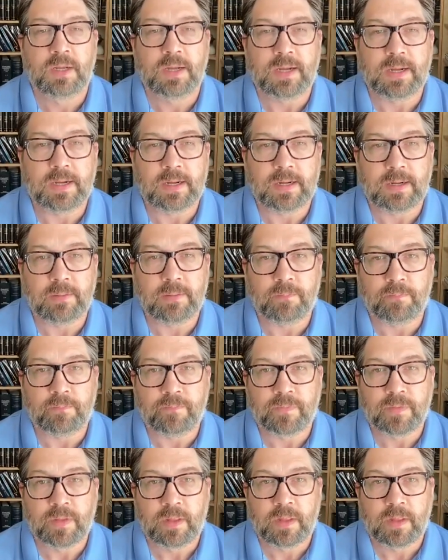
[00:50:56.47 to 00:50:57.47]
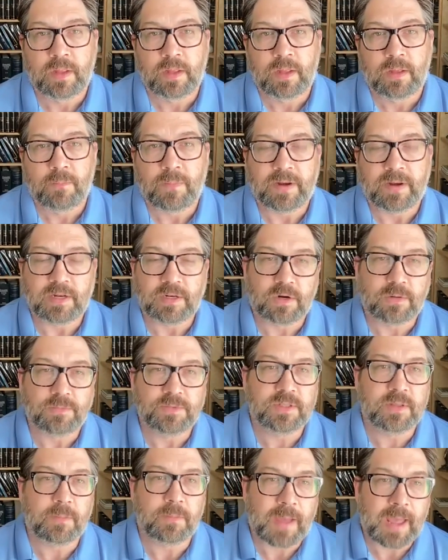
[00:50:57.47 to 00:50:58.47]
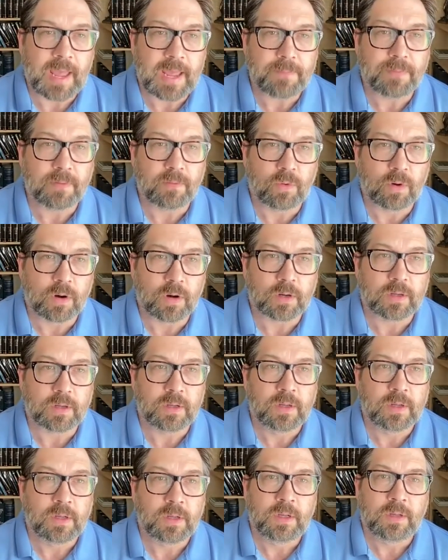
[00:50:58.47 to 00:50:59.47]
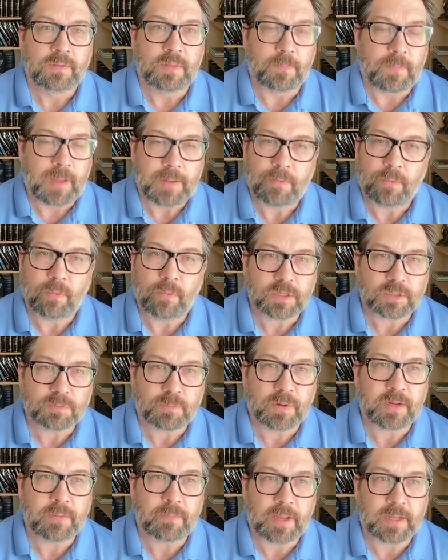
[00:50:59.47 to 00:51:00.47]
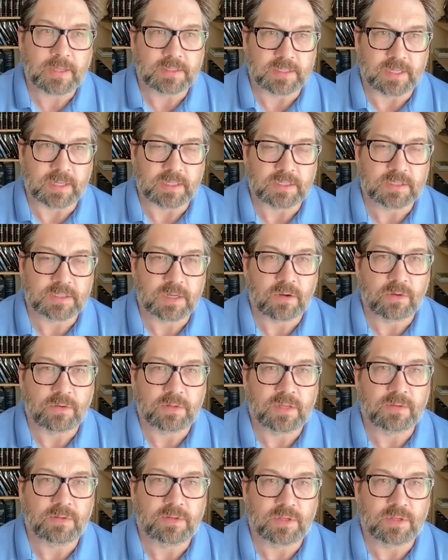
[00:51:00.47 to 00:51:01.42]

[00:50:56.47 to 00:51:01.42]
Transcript: But in terms of the paperwork's pretty basic. So to